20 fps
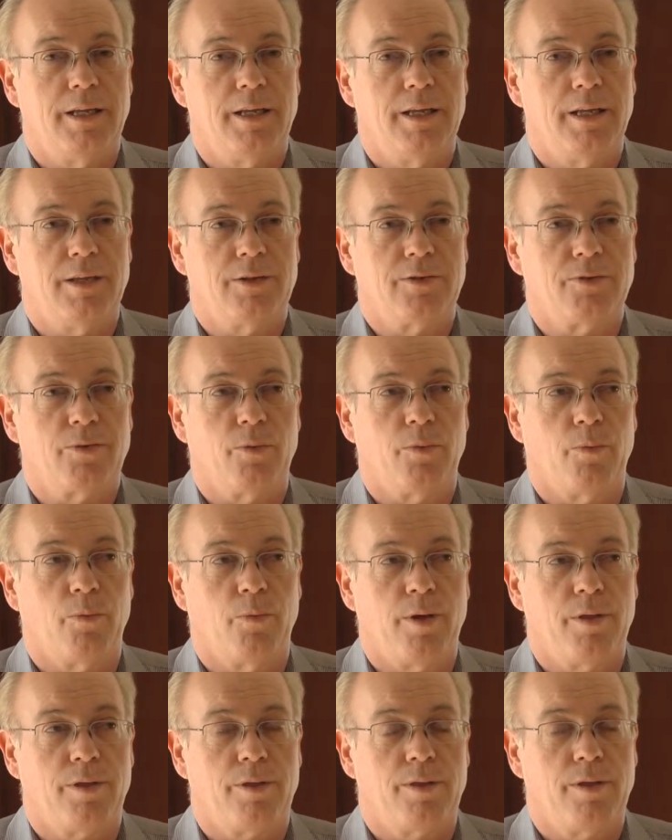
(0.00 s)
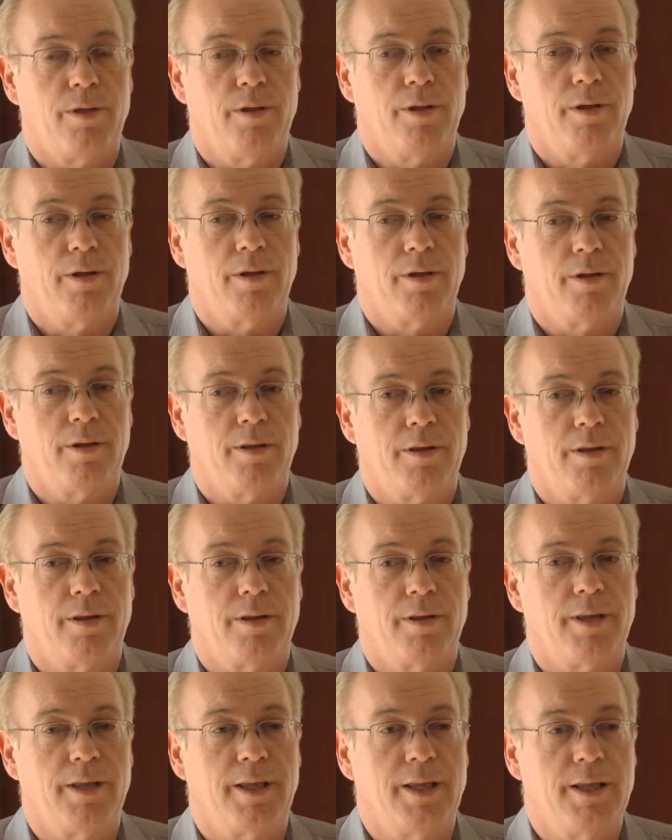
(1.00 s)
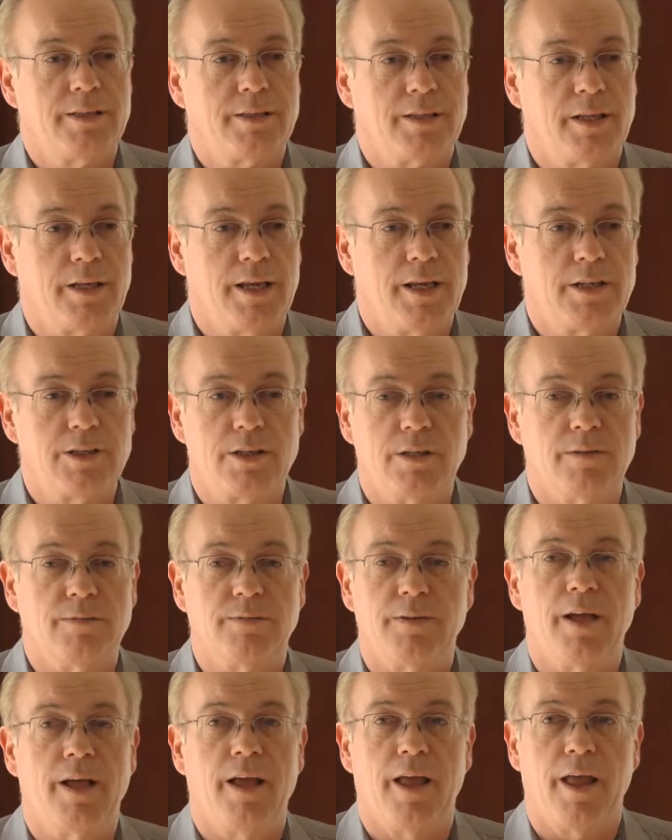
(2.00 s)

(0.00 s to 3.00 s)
is with the installation of